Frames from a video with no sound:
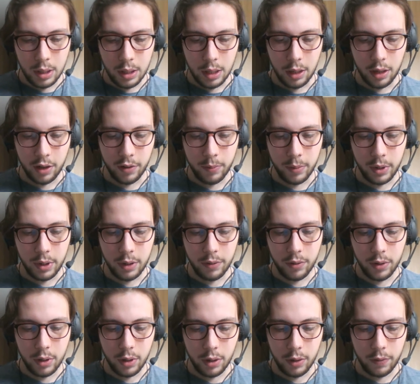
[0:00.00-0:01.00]
And I've been
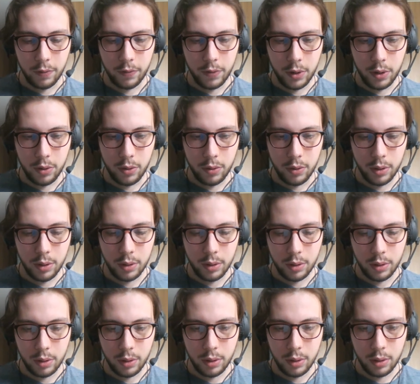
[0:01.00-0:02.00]
given a few
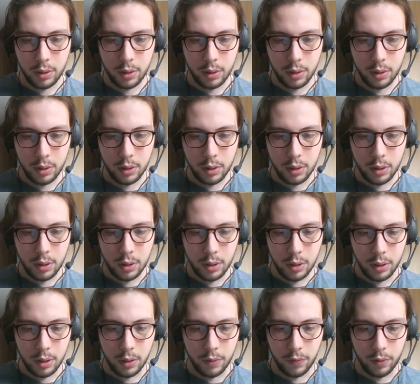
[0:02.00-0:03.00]

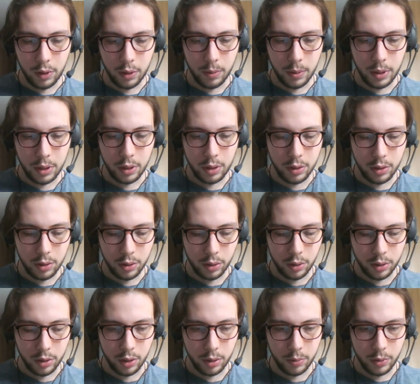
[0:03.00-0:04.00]
different opinions on
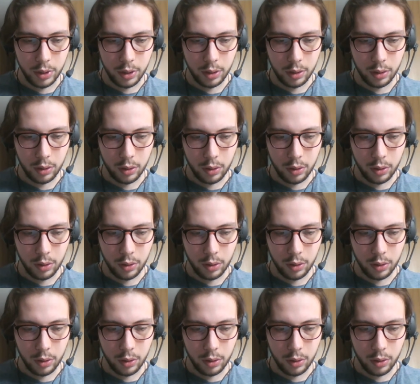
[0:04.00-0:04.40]
the subject,